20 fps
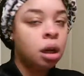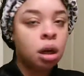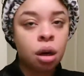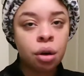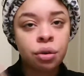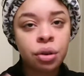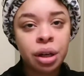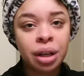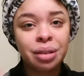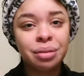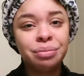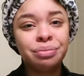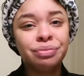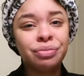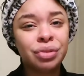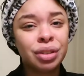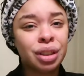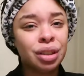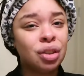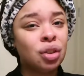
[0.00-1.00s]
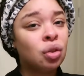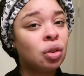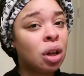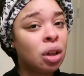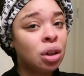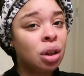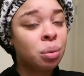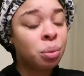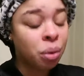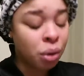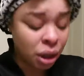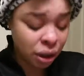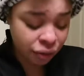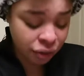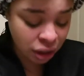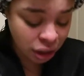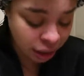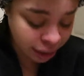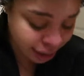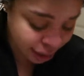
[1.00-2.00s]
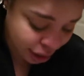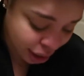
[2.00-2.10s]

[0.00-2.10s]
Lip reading: okay, so now that we have done